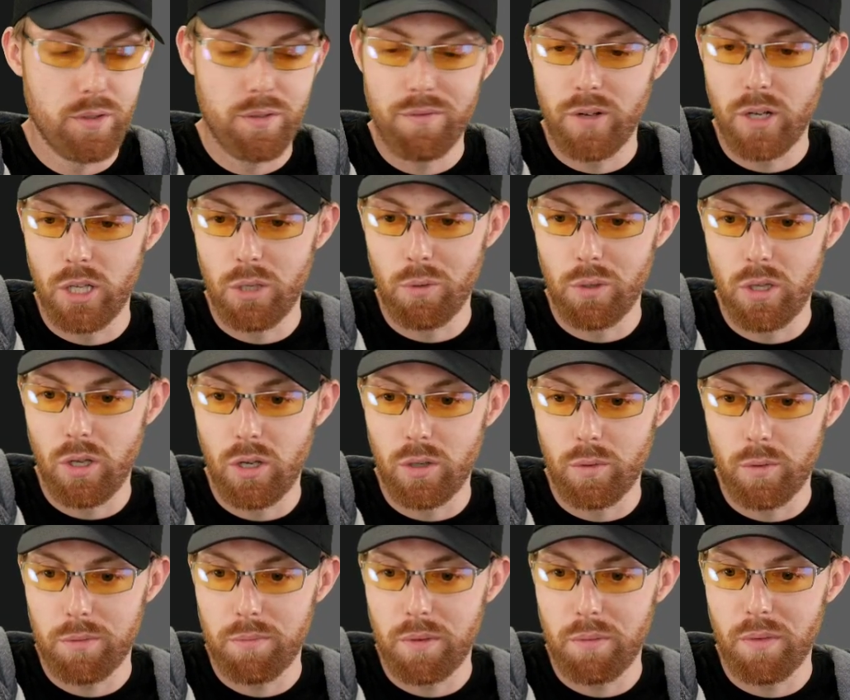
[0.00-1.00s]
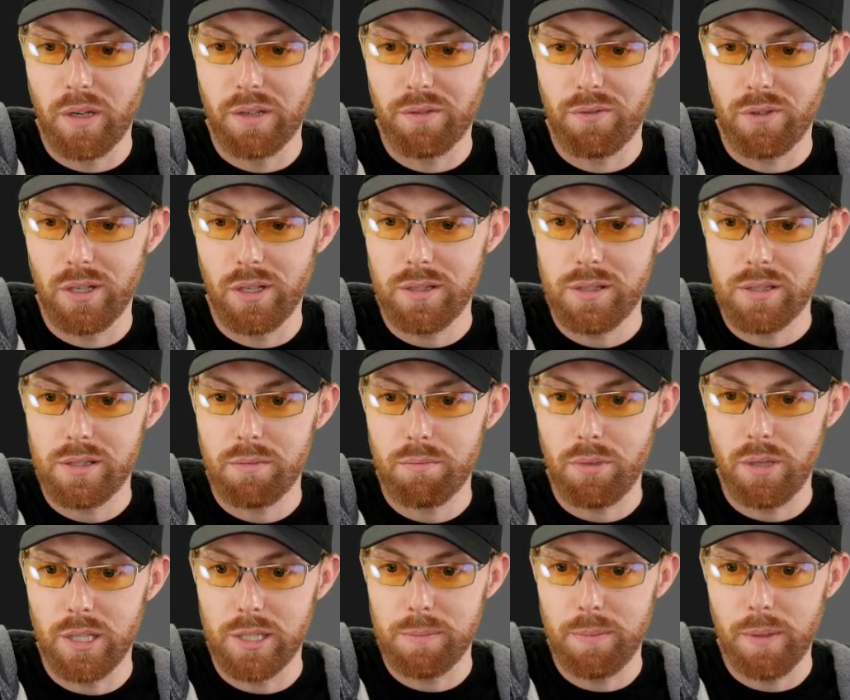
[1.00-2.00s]
Follow along with me, my friends.
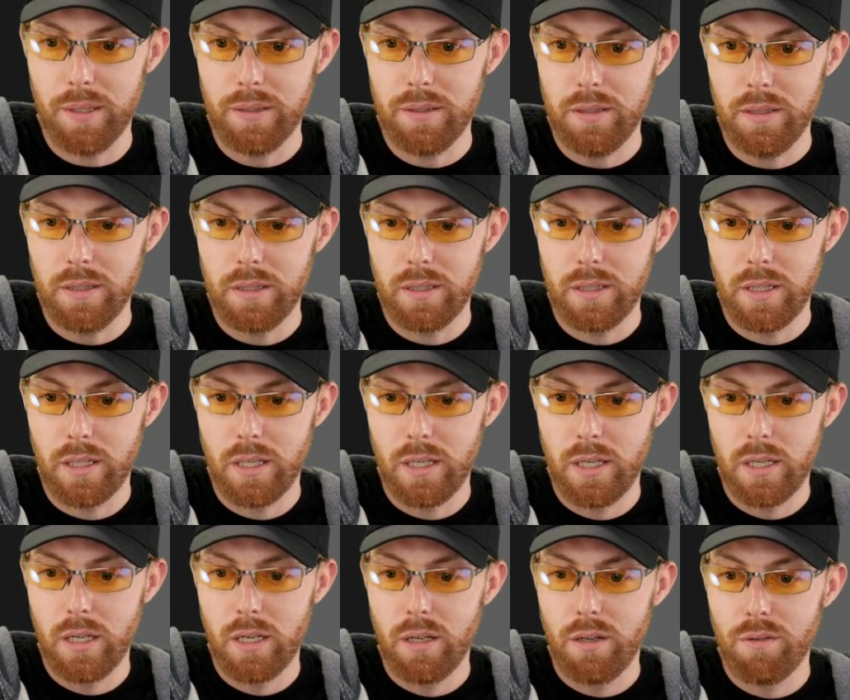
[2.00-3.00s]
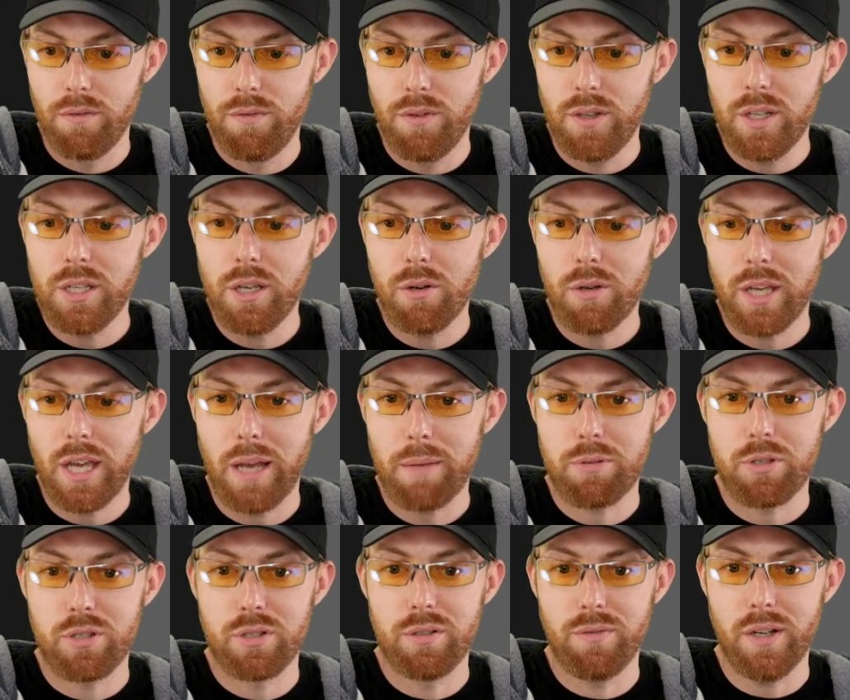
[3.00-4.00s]
Plus button. Video
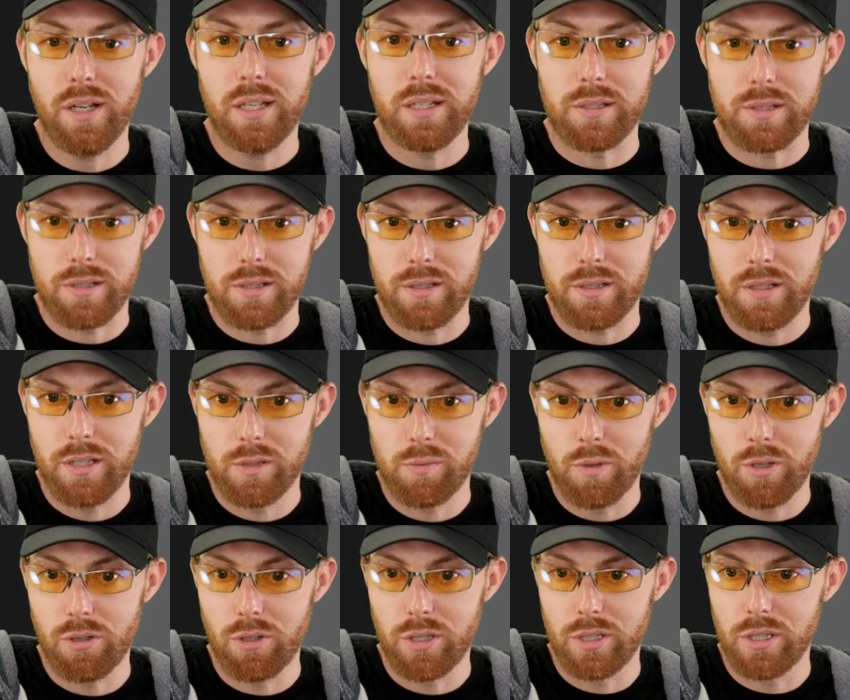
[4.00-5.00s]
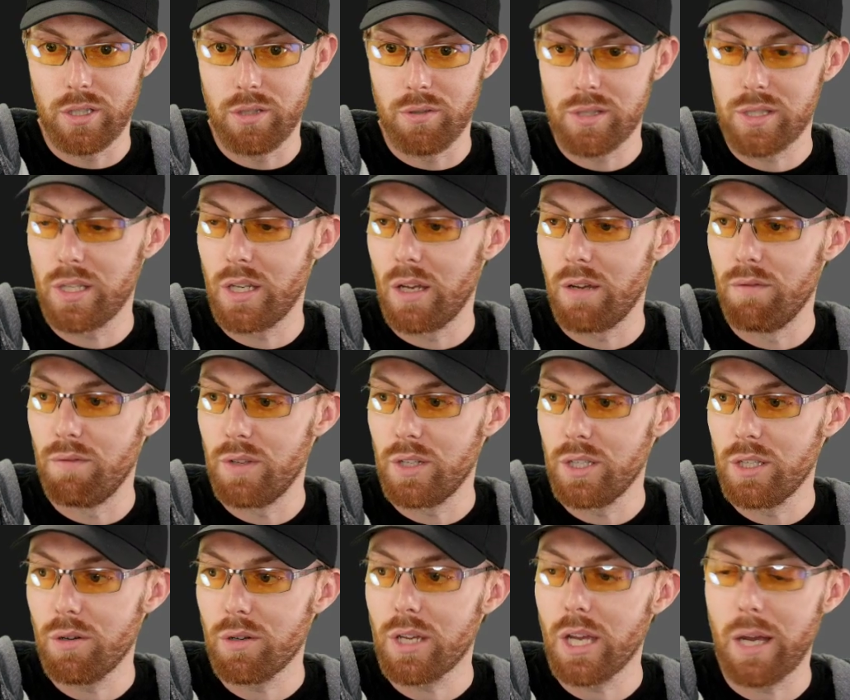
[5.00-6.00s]
capture device is what you're going to use today.
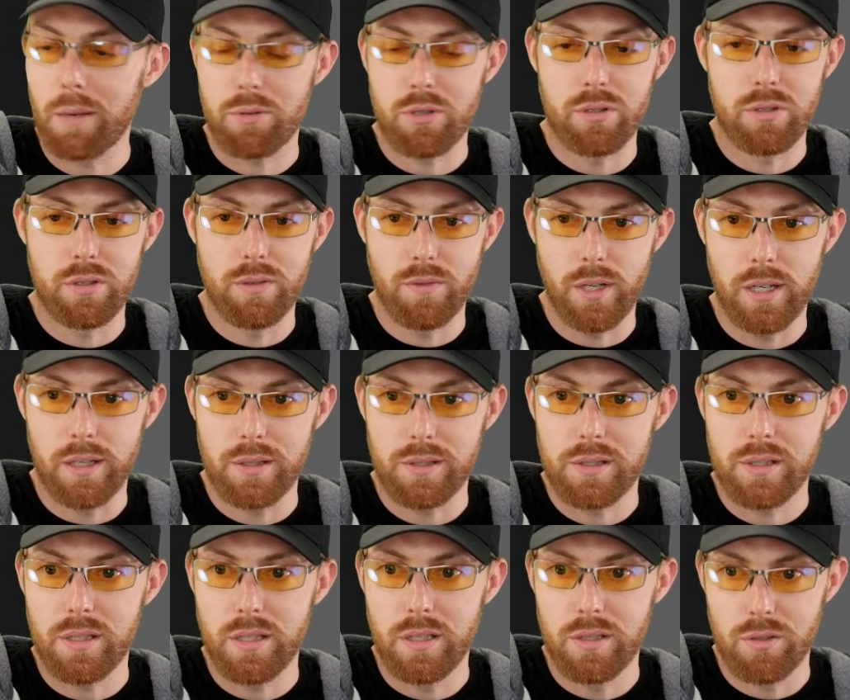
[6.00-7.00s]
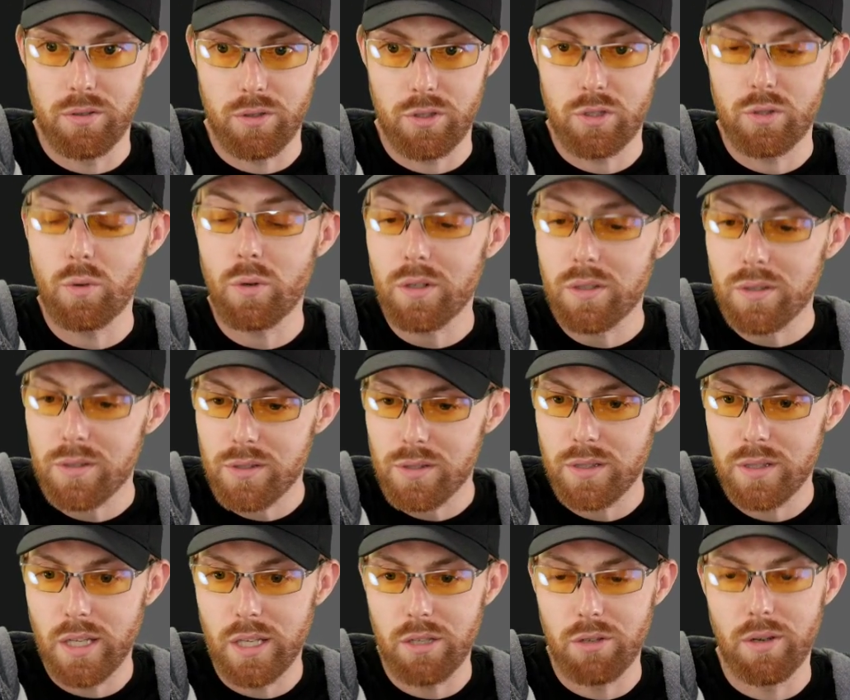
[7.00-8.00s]
Video capture device is your
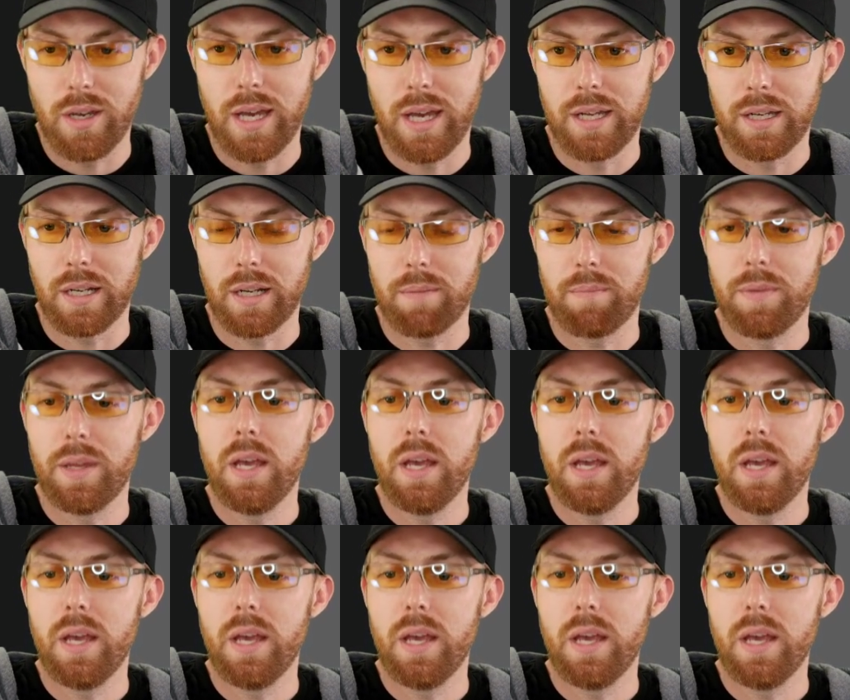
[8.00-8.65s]
source that you're adding